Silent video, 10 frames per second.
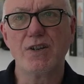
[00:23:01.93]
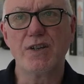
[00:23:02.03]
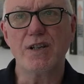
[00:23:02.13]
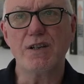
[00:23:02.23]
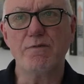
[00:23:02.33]

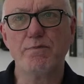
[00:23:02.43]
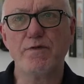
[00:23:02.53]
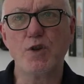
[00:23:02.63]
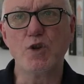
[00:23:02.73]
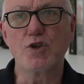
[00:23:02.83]
the
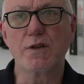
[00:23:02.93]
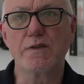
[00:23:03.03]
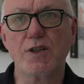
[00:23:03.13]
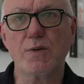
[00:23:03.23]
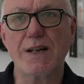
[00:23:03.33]
future
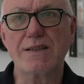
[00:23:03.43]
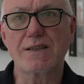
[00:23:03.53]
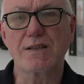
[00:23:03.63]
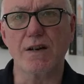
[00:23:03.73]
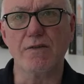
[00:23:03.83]
US
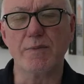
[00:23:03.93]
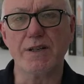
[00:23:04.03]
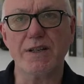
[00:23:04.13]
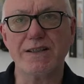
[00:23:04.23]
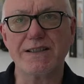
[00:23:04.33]

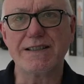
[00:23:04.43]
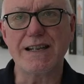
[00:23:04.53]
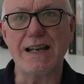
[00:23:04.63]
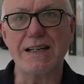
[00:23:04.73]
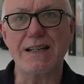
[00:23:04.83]
government and
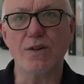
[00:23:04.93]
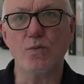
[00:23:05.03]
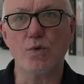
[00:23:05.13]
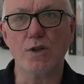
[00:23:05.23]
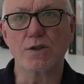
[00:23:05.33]
state in a
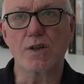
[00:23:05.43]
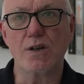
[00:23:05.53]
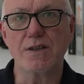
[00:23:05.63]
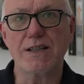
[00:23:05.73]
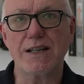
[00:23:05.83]
world
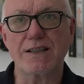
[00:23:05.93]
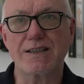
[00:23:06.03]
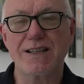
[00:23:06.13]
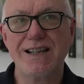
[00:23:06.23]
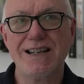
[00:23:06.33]
context,